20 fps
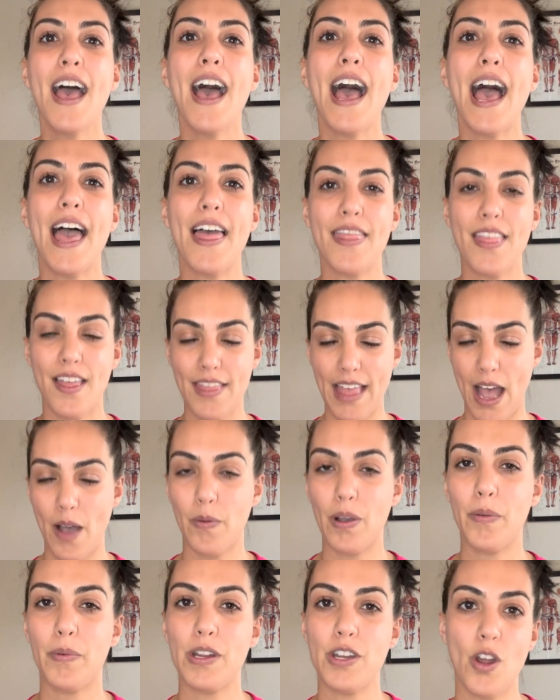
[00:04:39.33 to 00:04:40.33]
and then that way
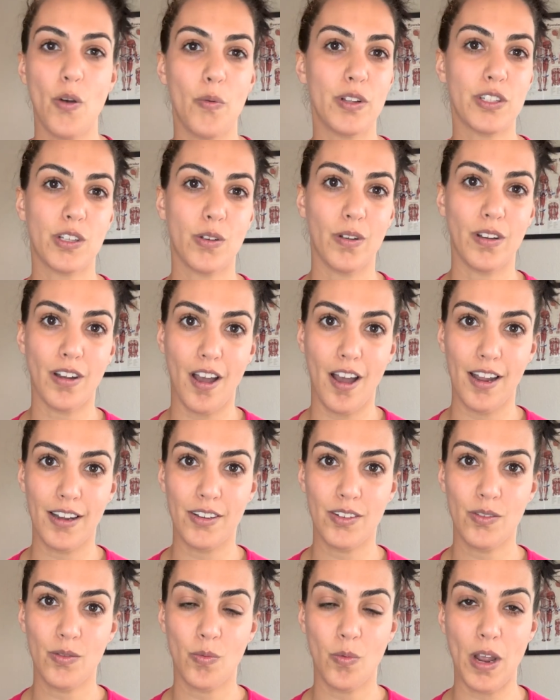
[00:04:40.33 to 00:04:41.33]
we know what's going on
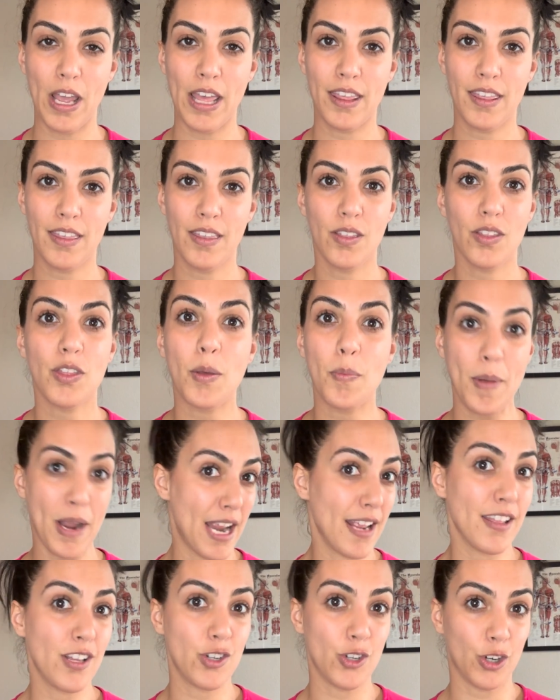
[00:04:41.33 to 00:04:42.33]
with the pain
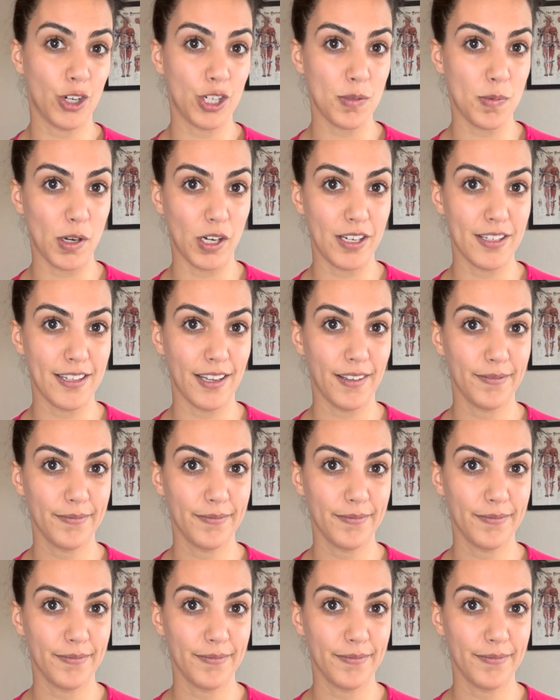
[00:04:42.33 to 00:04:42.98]
that you're experiencing.